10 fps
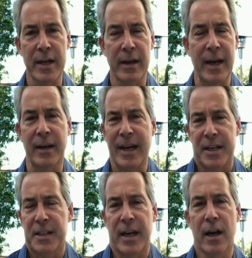And like I
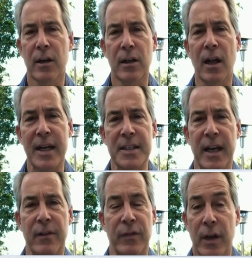say, our clients
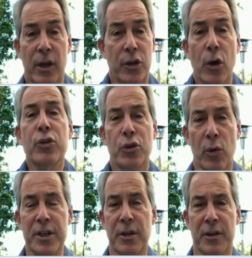have no
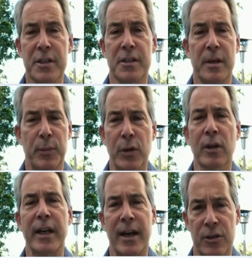choice here. This is purely
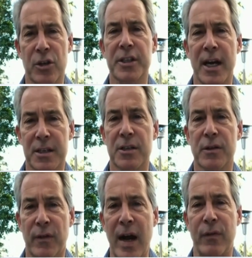an exercise in
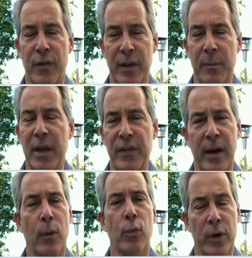survival for them. They've had a
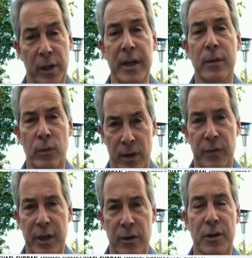really rough
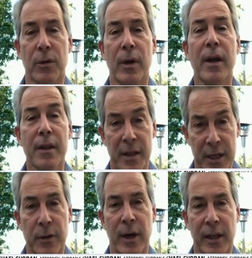year. So thank
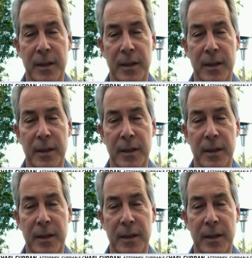you, Allie.